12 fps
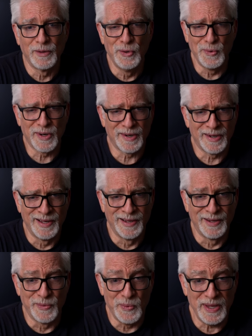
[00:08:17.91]
Who are
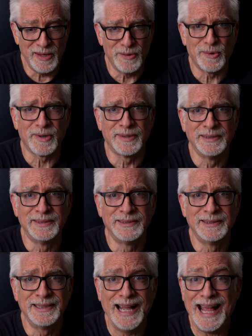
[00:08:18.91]
we or
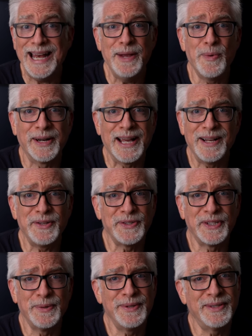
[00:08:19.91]
anyone else
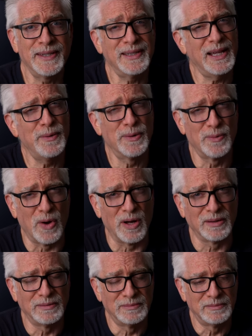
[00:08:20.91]
to insist they were wrong?
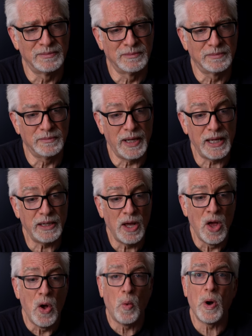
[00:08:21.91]
And
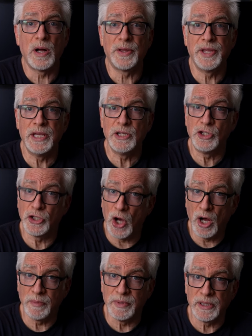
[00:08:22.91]
while the
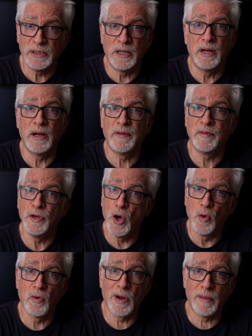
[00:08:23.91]
dogma of
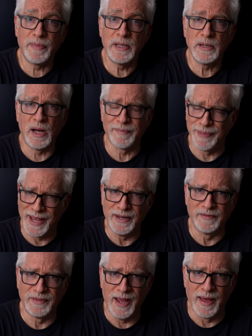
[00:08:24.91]
no cropping on pain
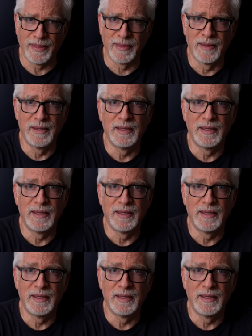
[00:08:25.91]
of death